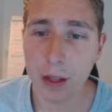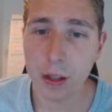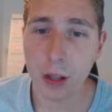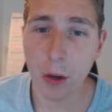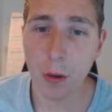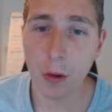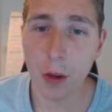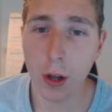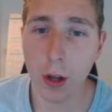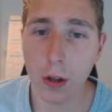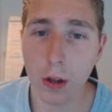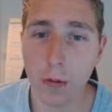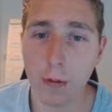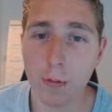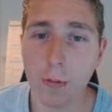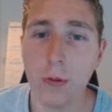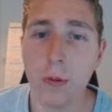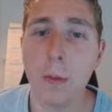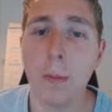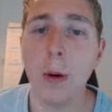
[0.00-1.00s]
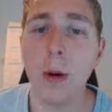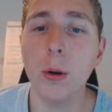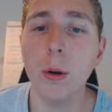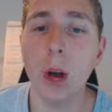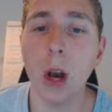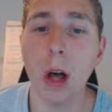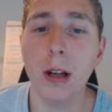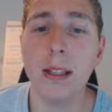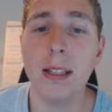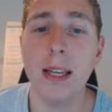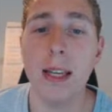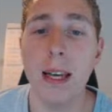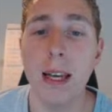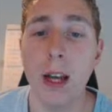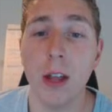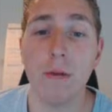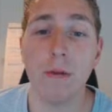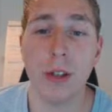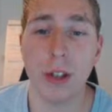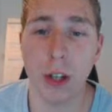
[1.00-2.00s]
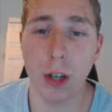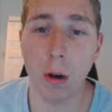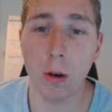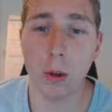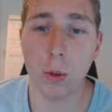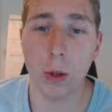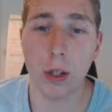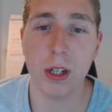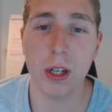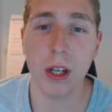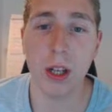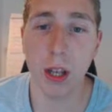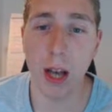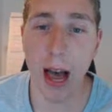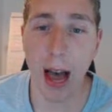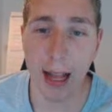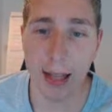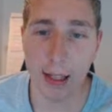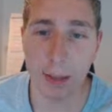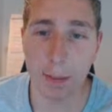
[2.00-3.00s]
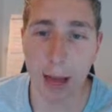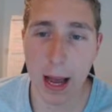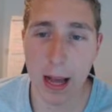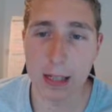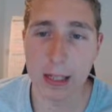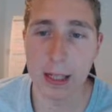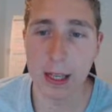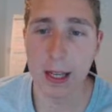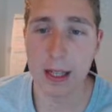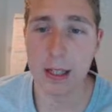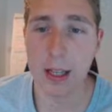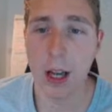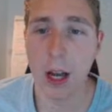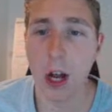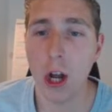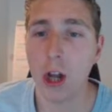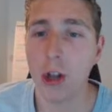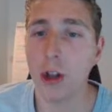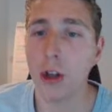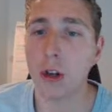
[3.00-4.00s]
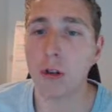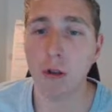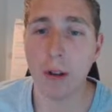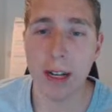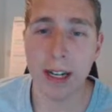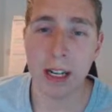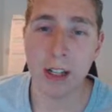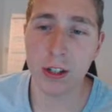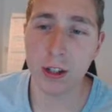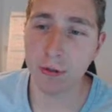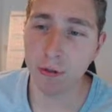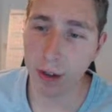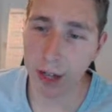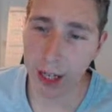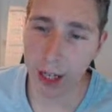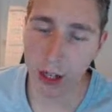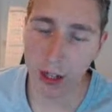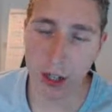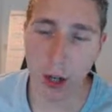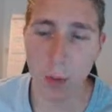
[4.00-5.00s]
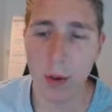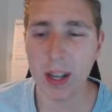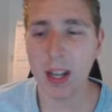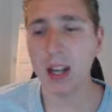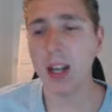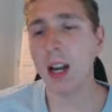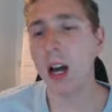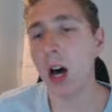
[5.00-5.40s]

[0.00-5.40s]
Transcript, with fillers: so the, the, the blue lines here are the results, which are the add to baskets. The green is the reach. So we can